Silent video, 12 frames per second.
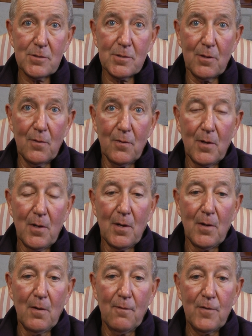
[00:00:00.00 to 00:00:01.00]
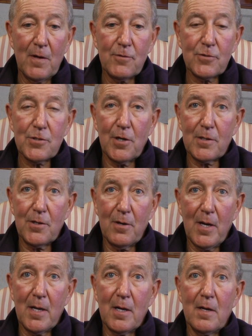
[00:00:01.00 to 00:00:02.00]
So if you ever stuck your
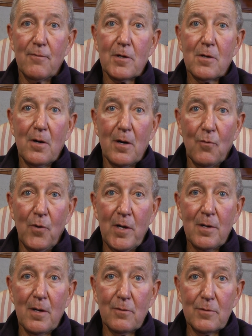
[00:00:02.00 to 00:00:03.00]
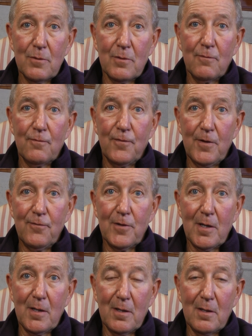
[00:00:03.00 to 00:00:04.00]
head out of a car window doing
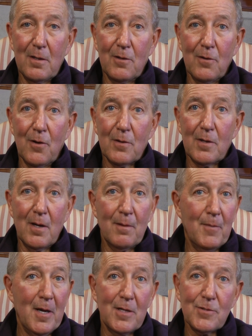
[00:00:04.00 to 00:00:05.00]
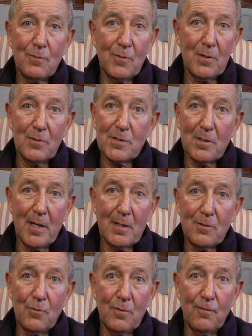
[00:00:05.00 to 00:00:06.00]
50, can't imagine what it's
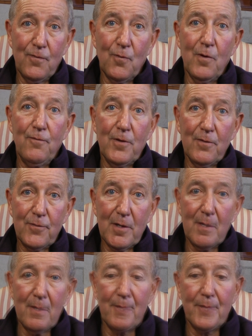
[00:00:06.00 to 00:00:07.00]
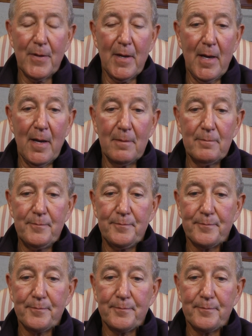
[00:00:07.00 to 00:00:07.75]
like doing 450. And